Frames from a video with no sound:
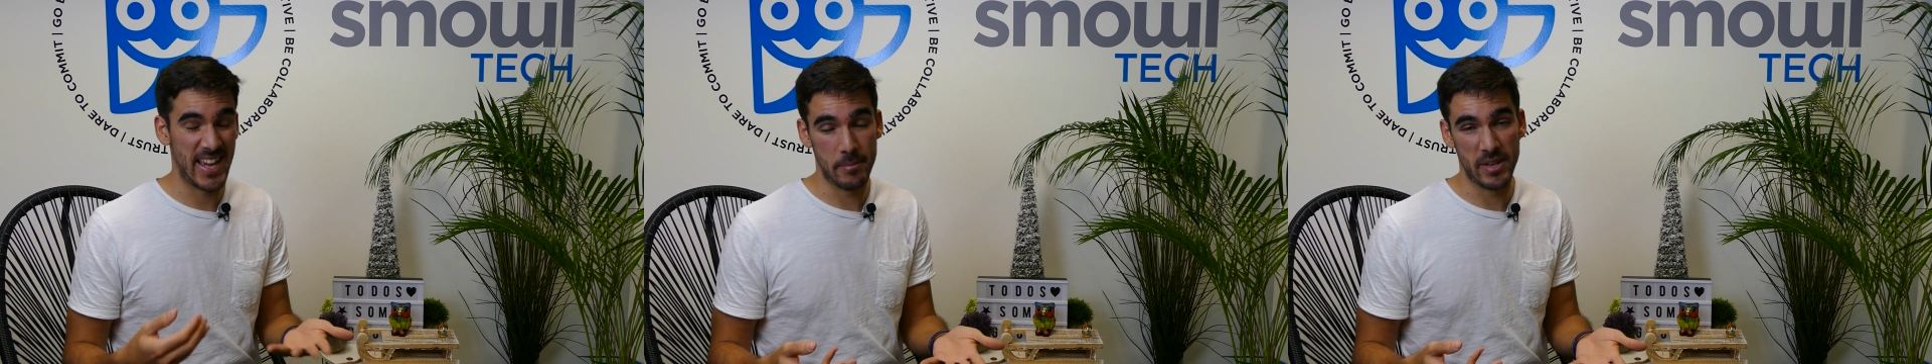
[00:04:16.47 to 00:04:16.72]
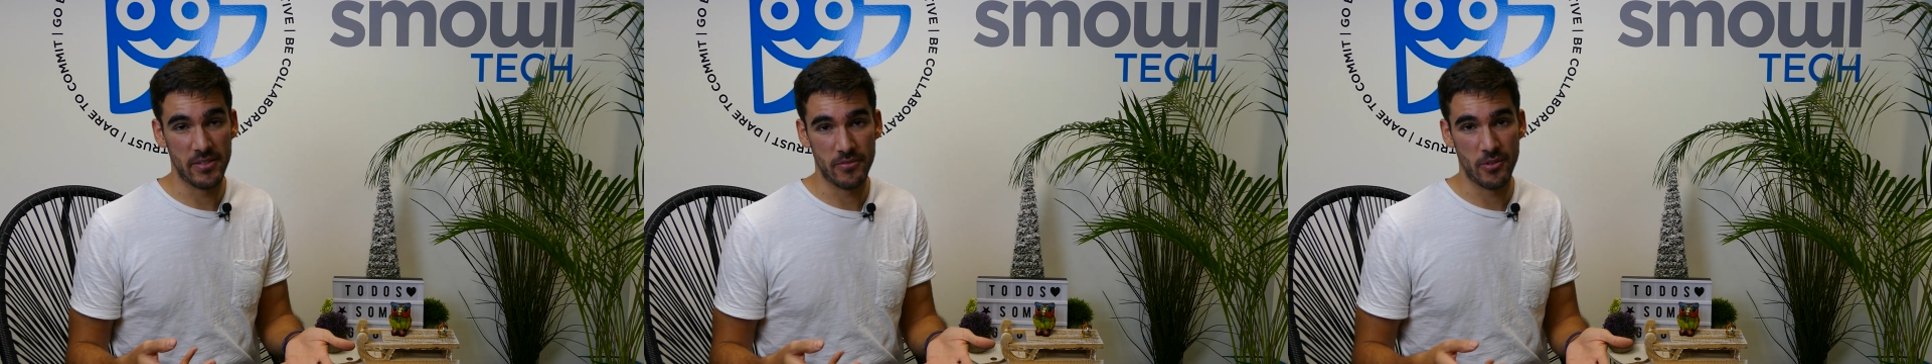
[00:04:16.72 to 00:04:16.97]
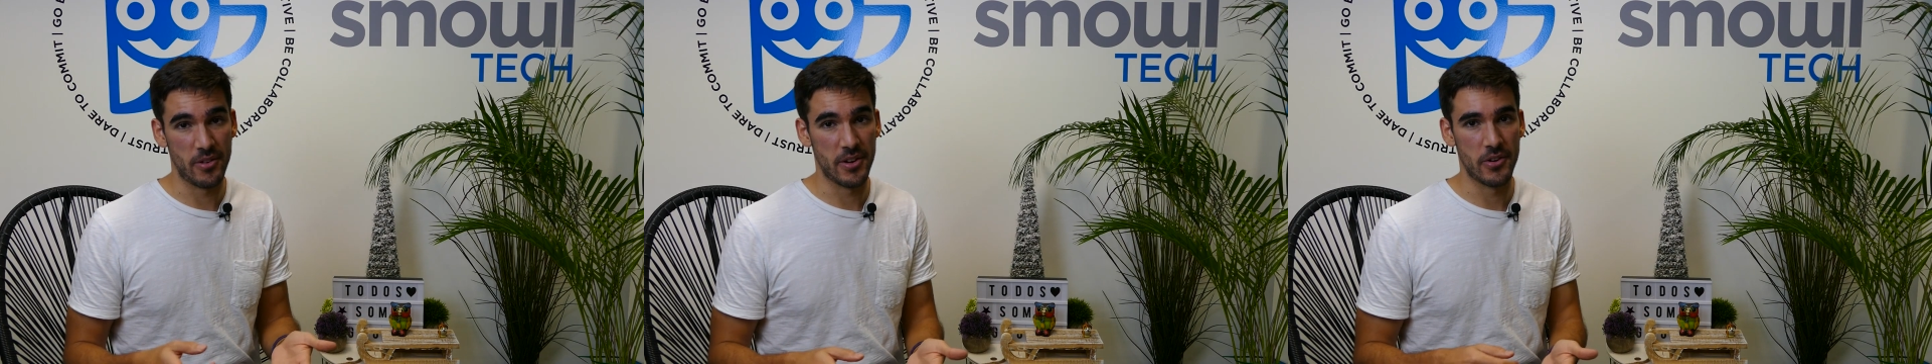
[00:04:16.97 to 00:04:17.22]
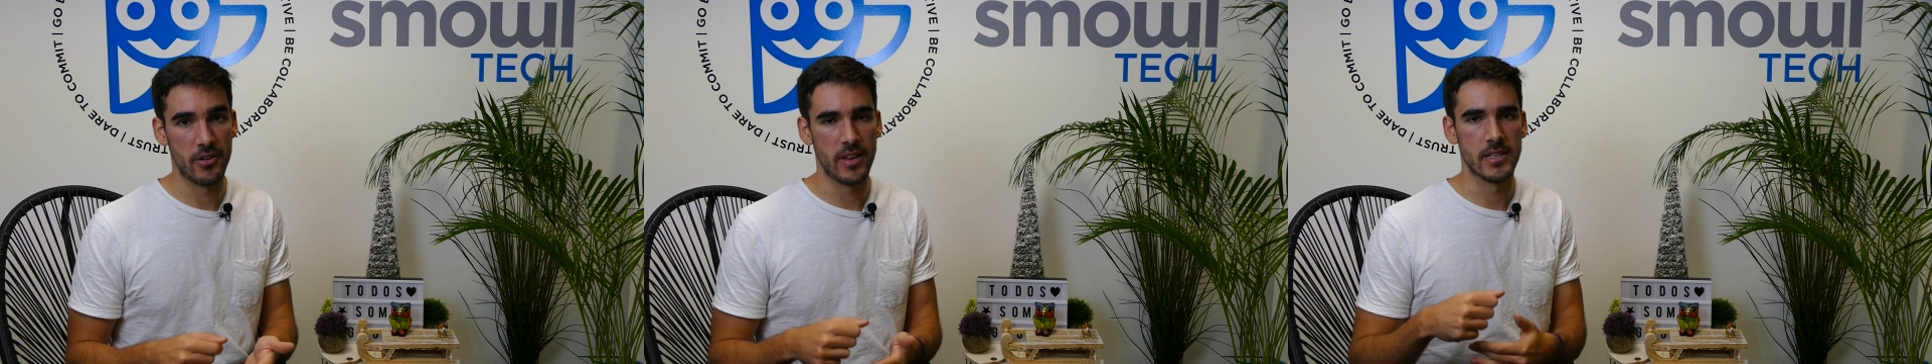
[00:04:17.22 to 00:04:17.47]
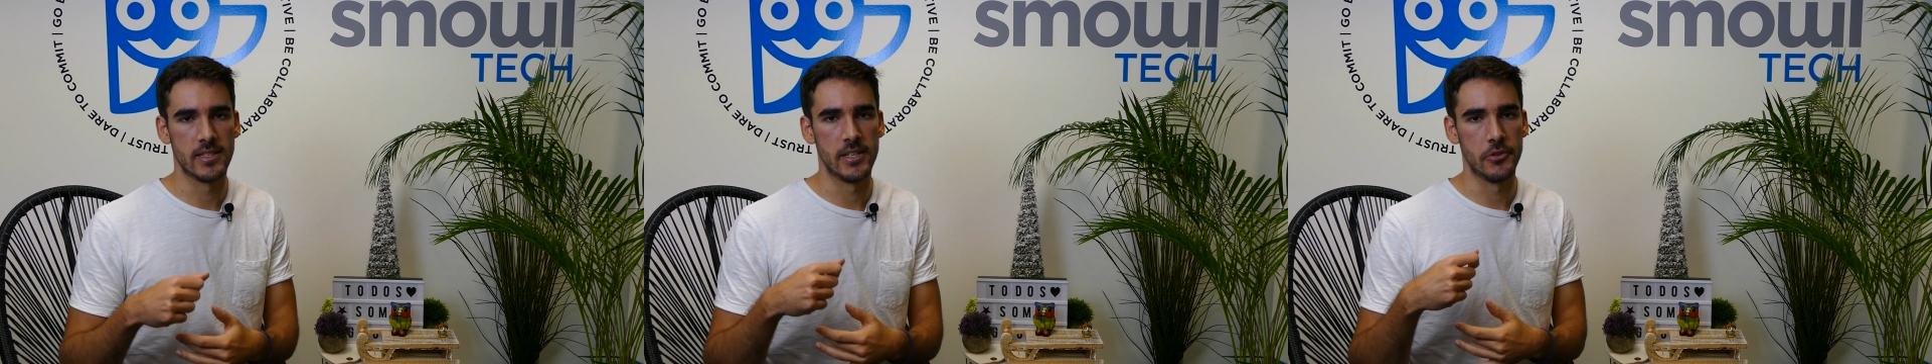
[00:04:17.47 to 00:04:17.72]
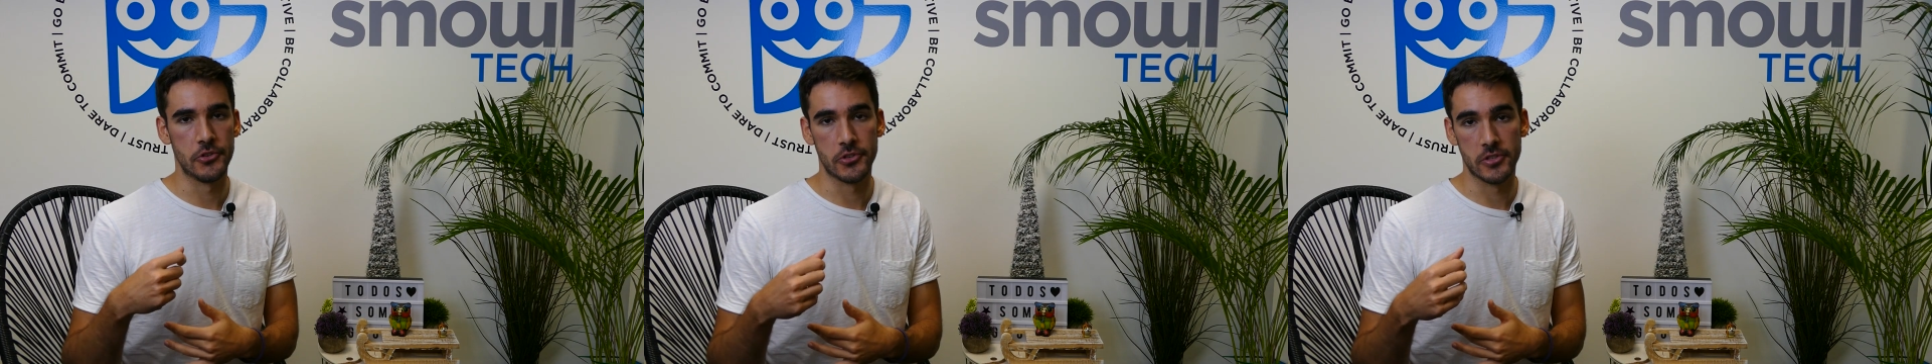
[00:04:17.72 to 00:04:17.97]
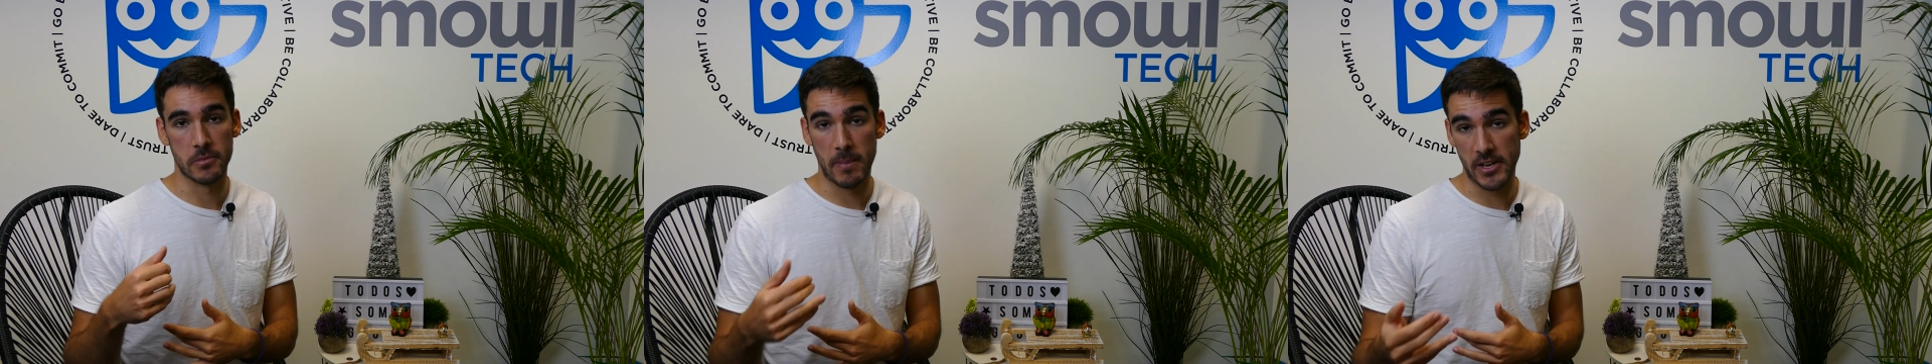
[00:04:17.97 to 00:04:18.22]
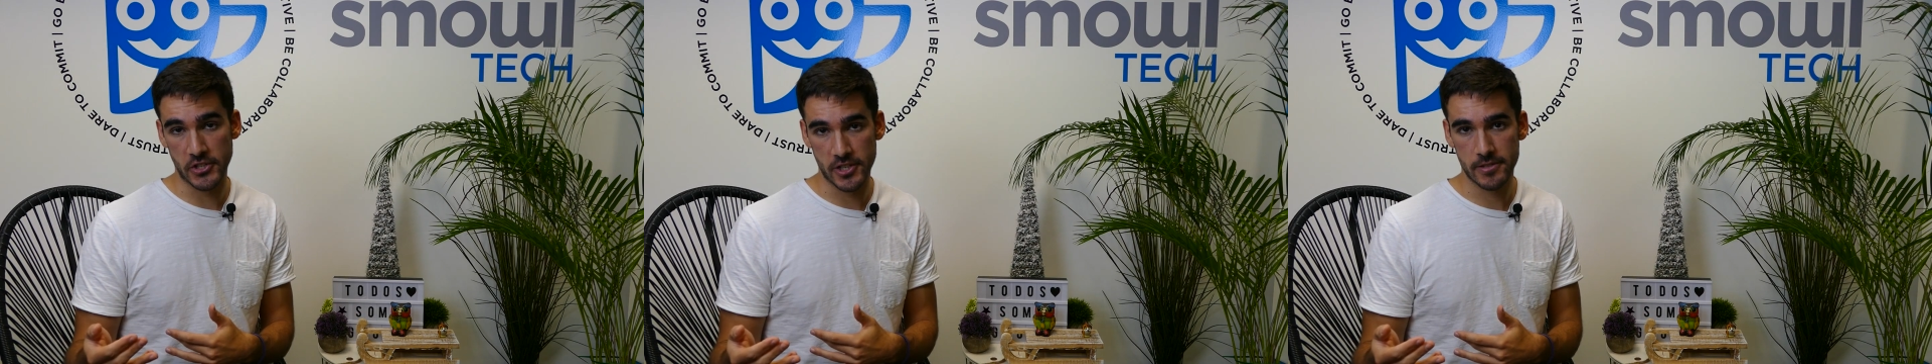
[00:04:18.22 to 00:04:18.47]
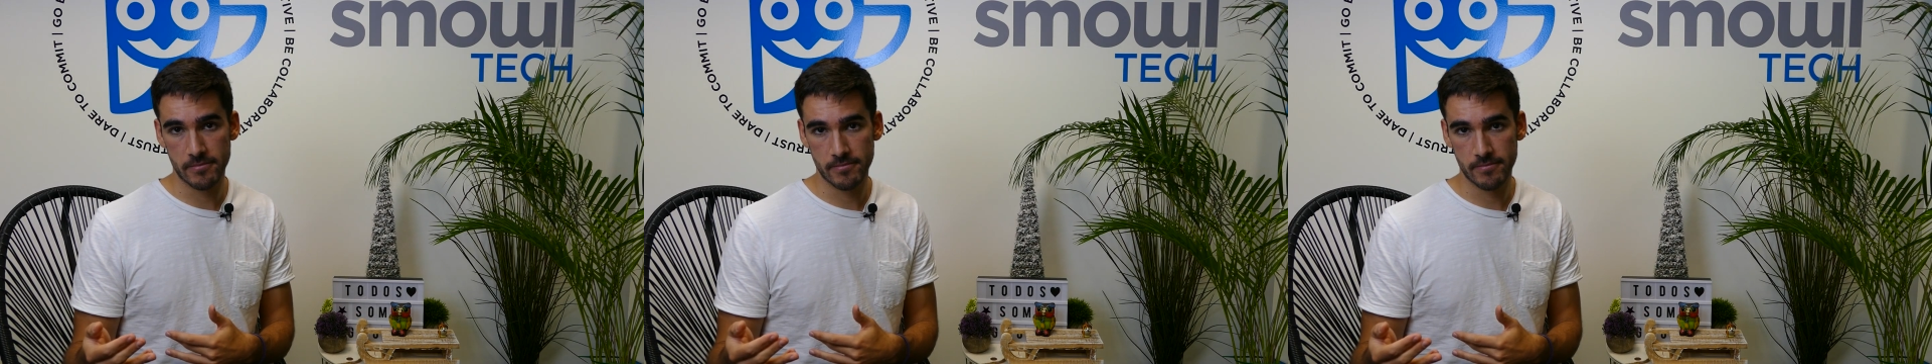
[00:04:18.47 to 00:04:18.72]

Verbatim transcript: heavy for your institution's budget.